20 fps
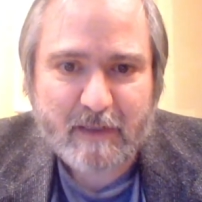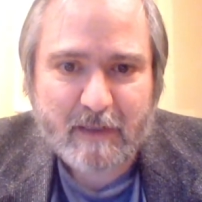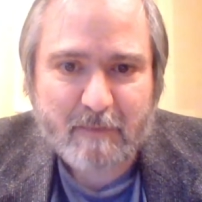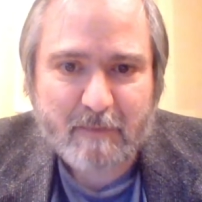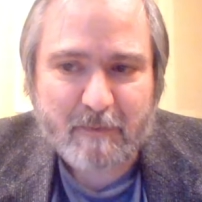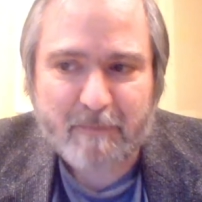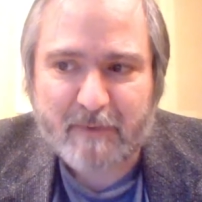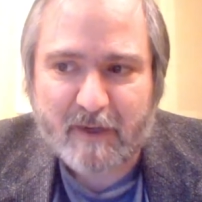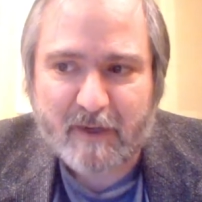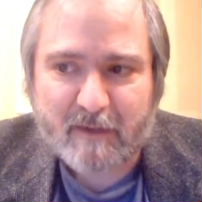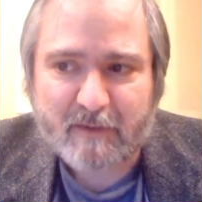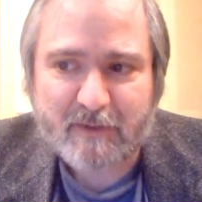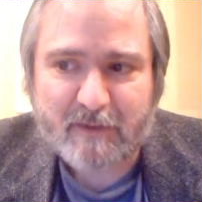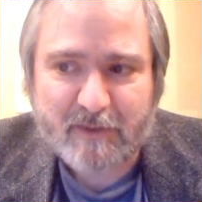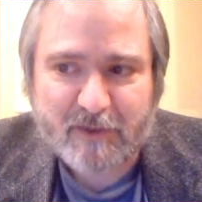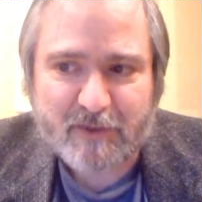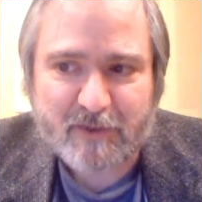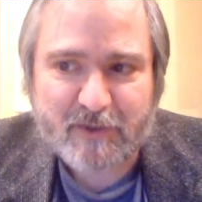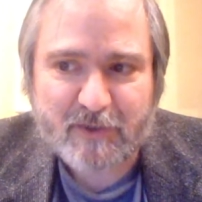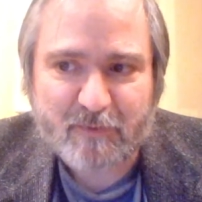But
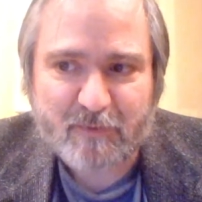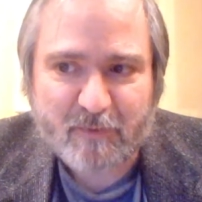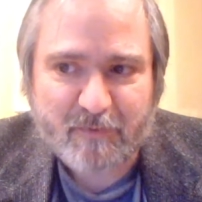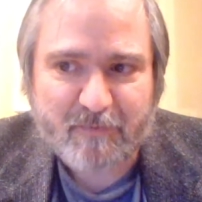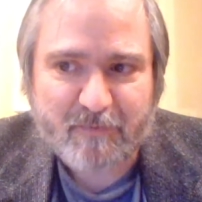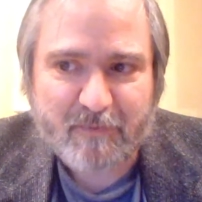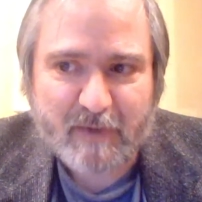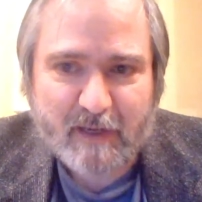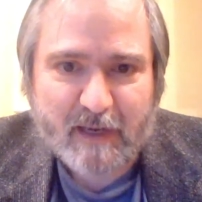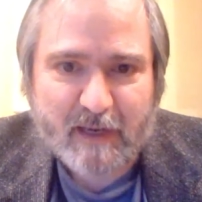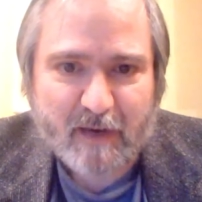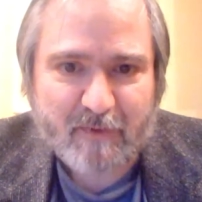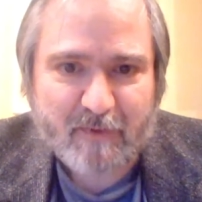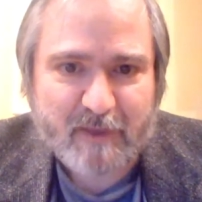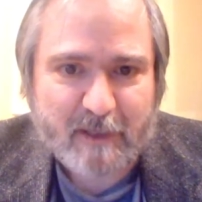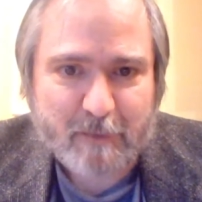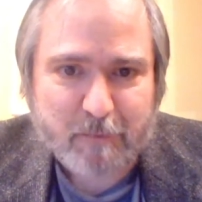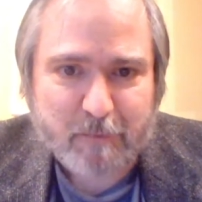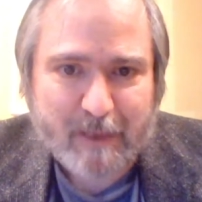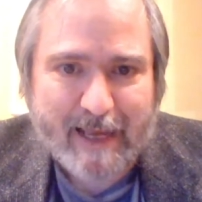politicians, everything
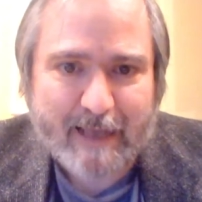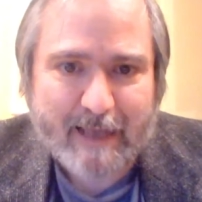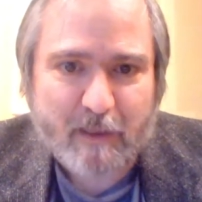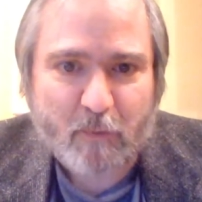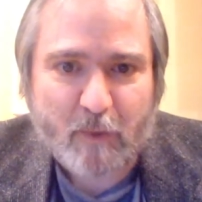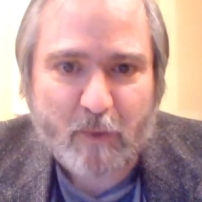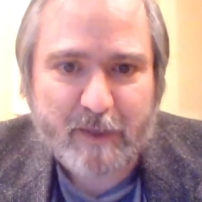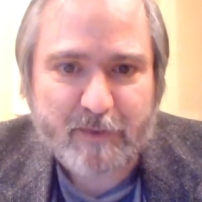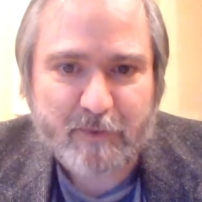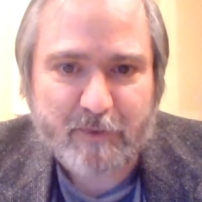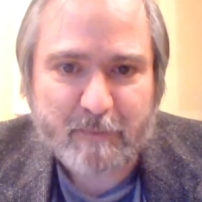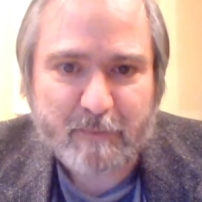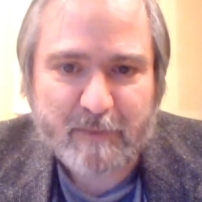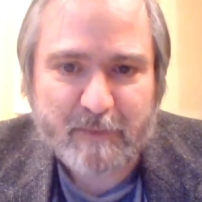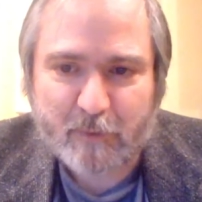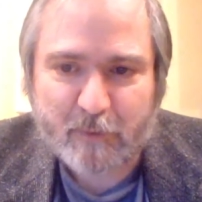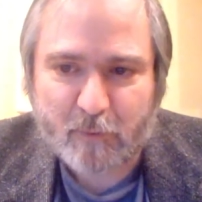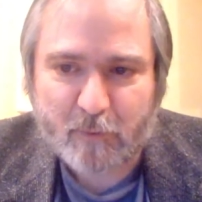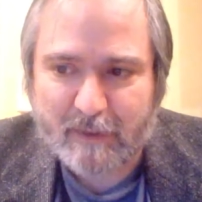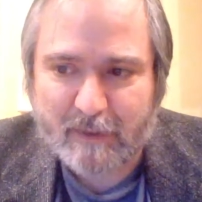is black and white to them.
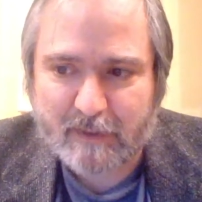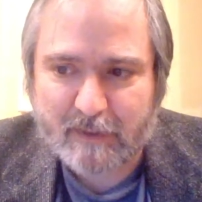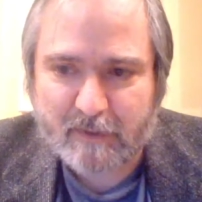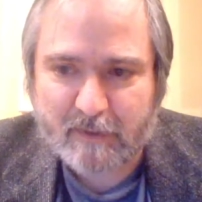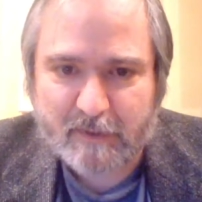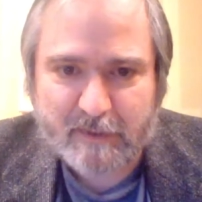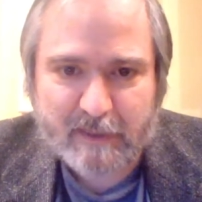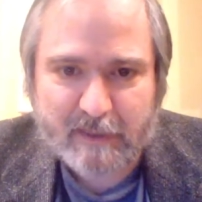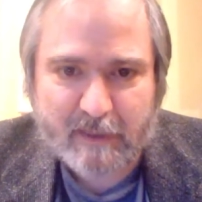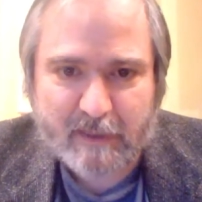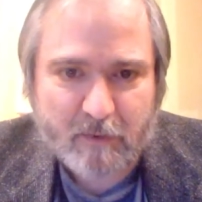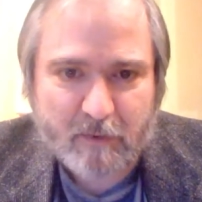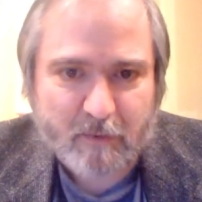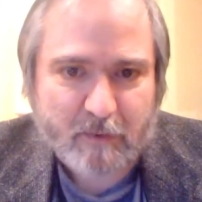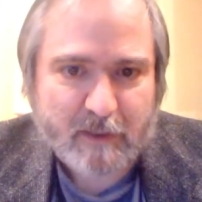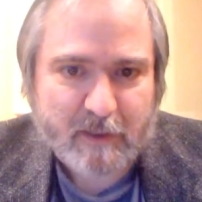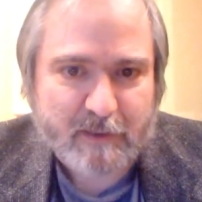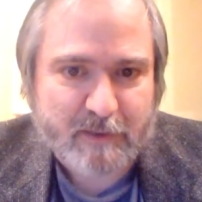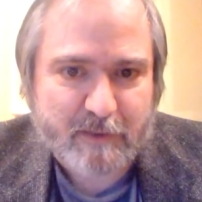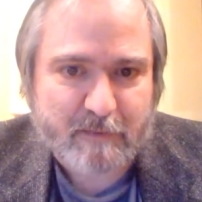They do not understand
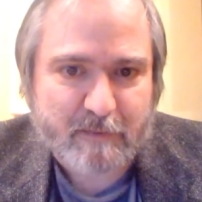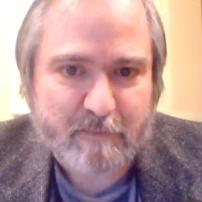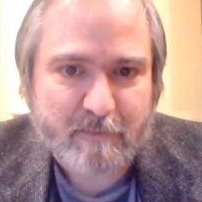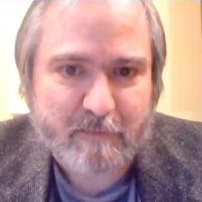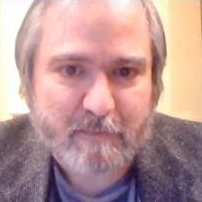nuance.